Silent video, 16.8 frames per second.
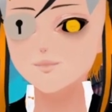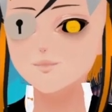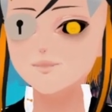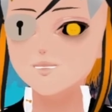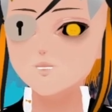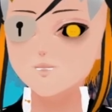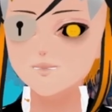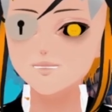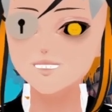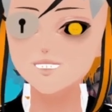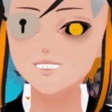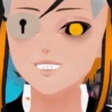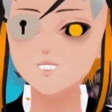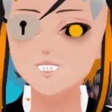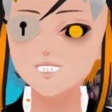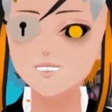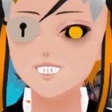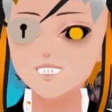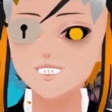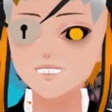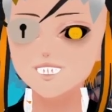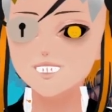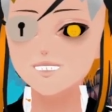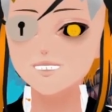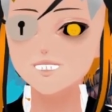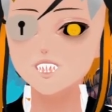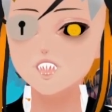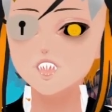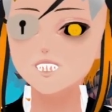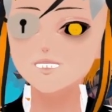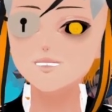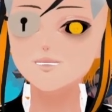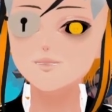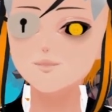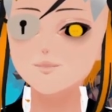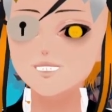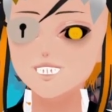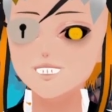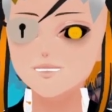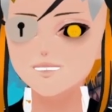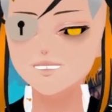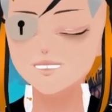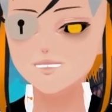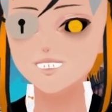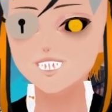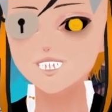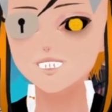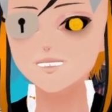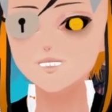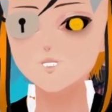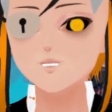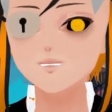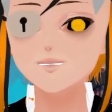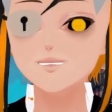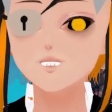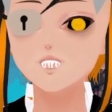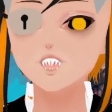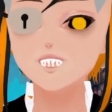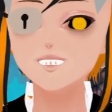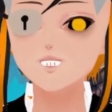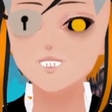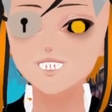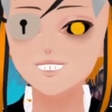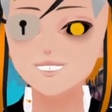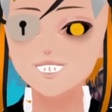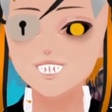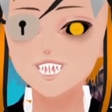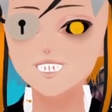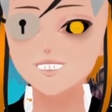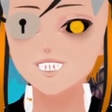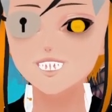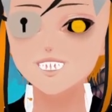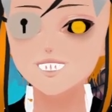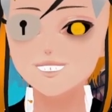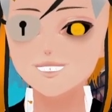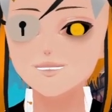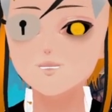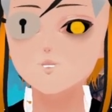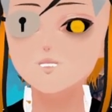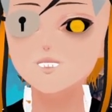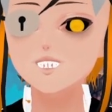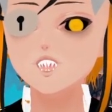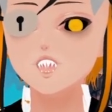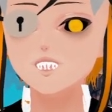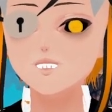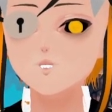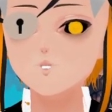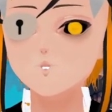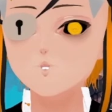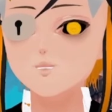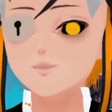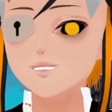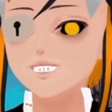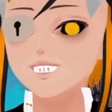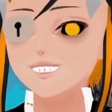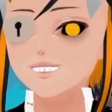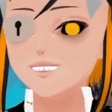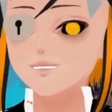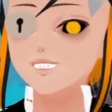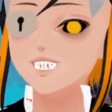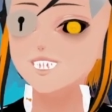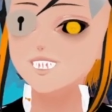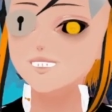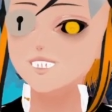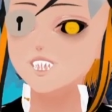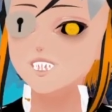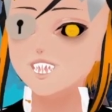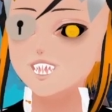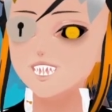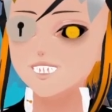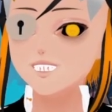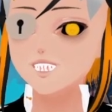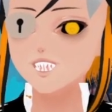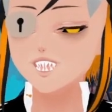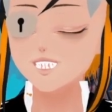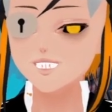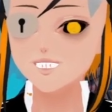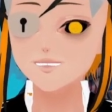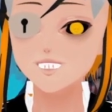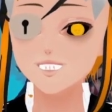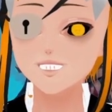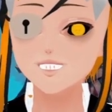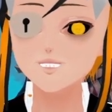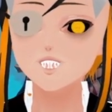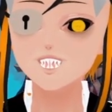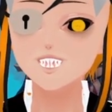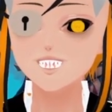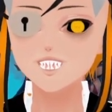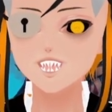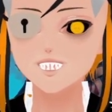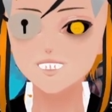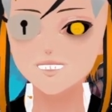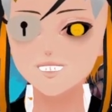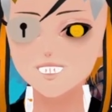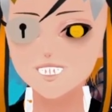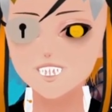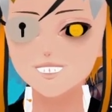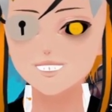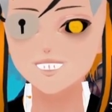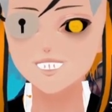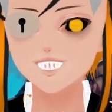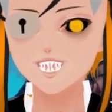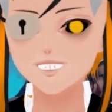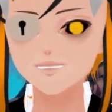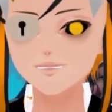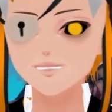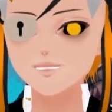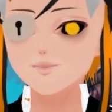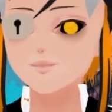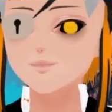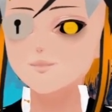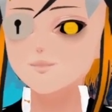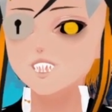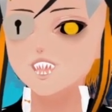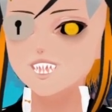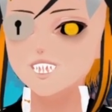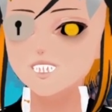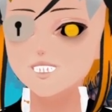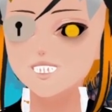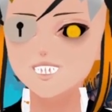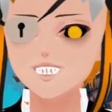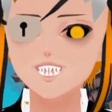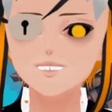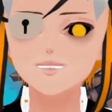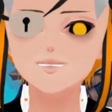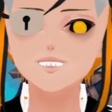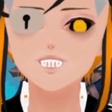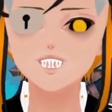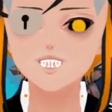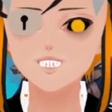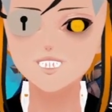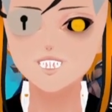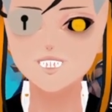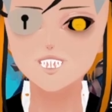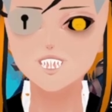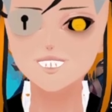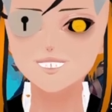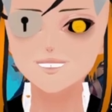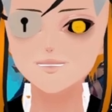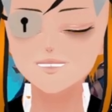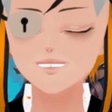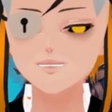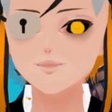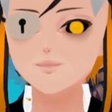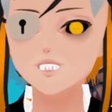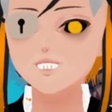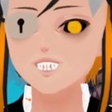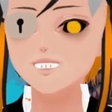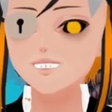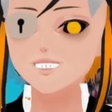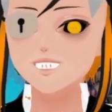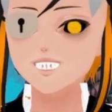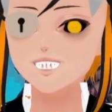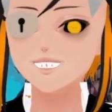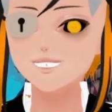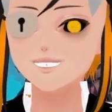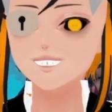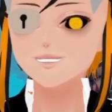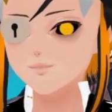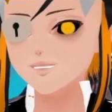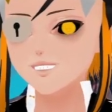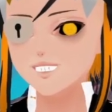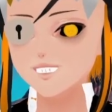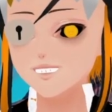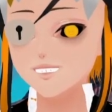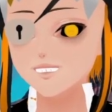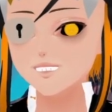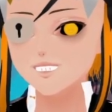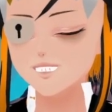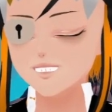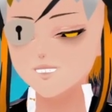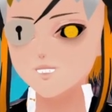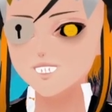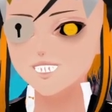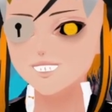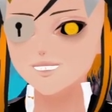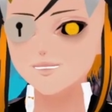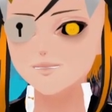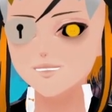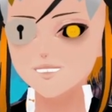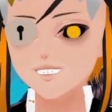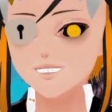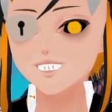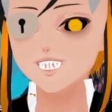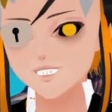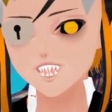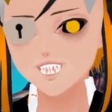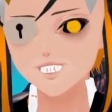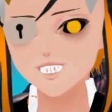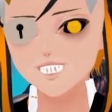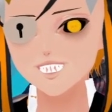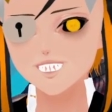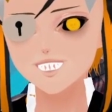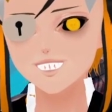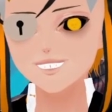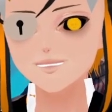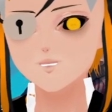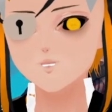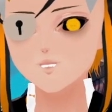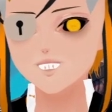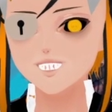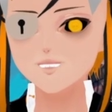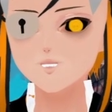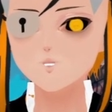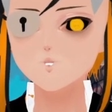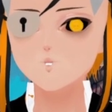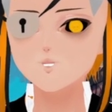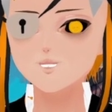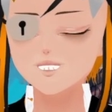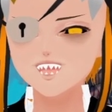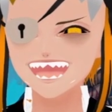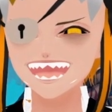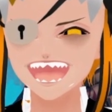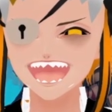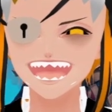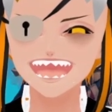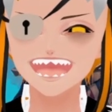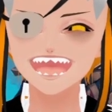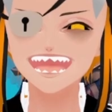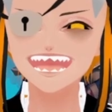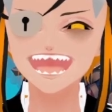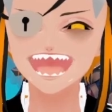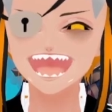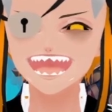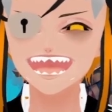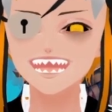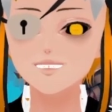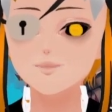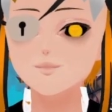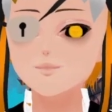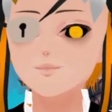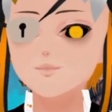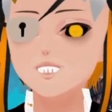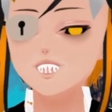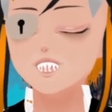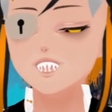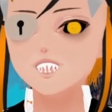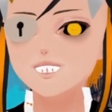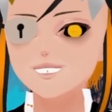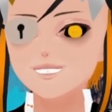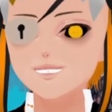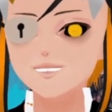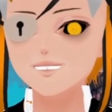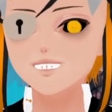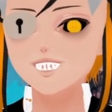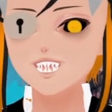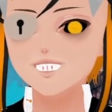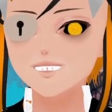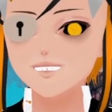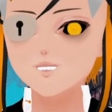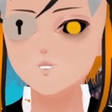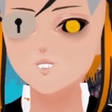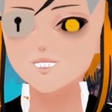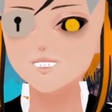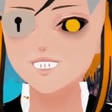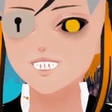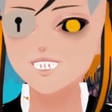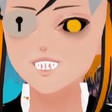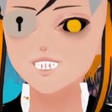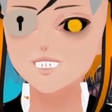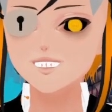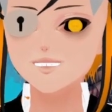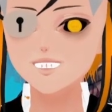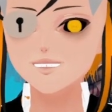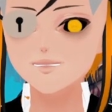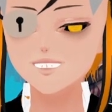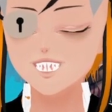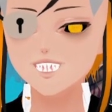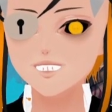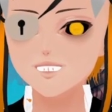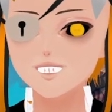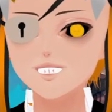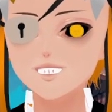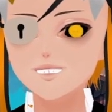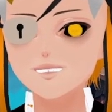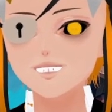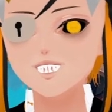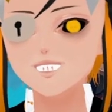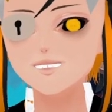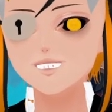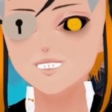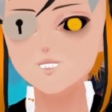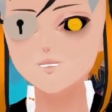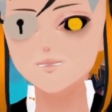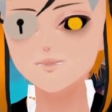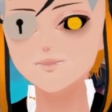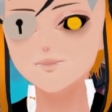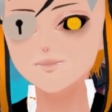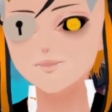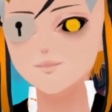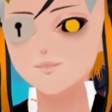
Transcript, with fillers: especially if you have a bunch of lifesteal cards, which Blood DK actually has, or ways to get additional maximum HP like Blood DK has. I don't think this is probably the best Blood DK legendary that we have seen. I think Patchwork is way, way better than that. And I do think the next card revealed, which is